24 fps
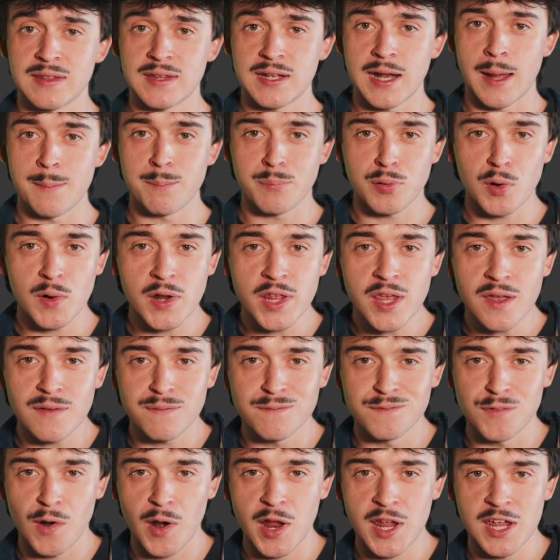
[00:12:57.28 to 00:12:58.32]
that I'm pretty
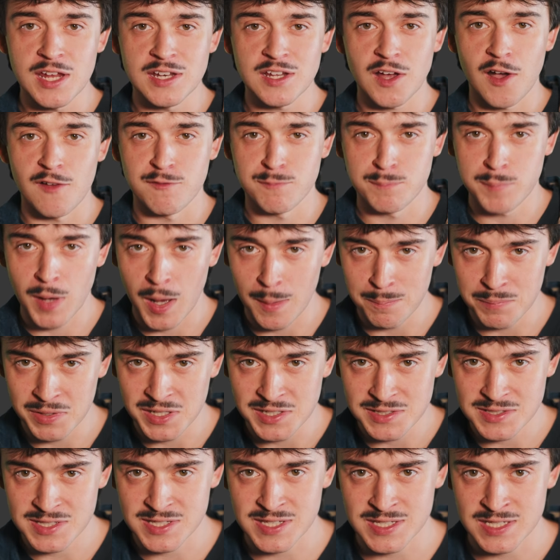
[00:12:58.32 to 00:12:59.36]
afraid of
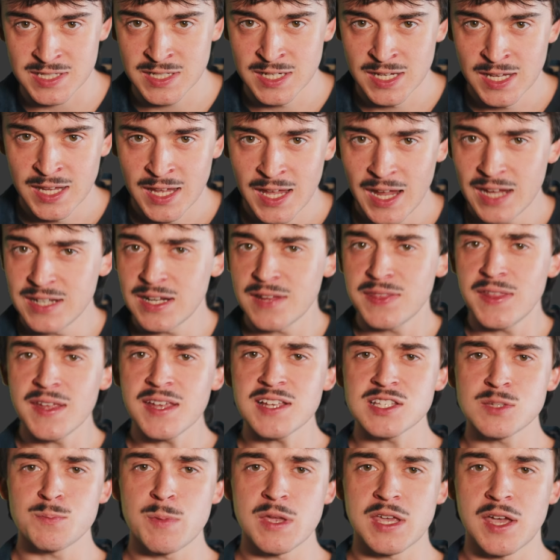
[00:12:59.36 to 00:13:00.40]
puppets. And I think
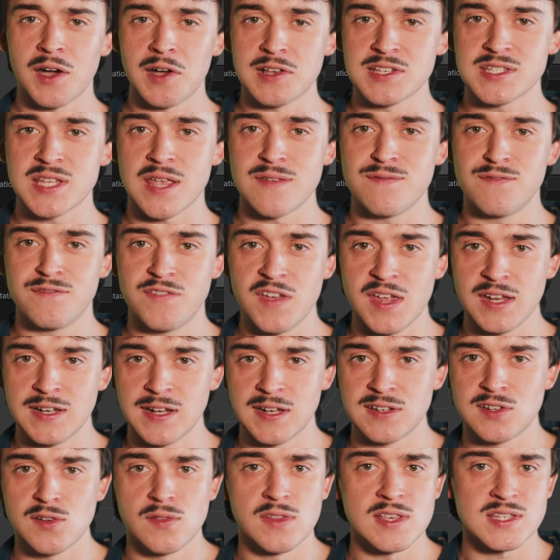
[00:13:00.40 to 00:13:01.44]
it's because they fit
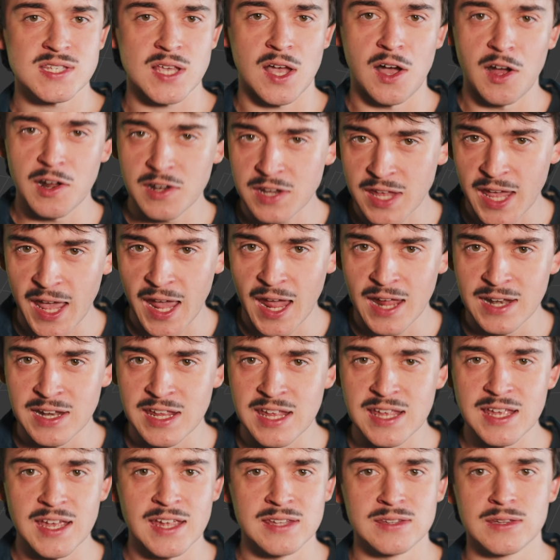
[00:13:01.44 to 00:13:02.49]
into this
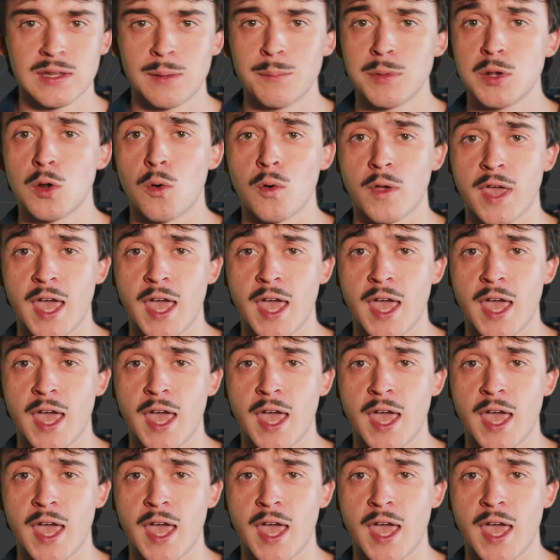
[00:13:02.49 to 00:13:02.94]
uncanny and liminal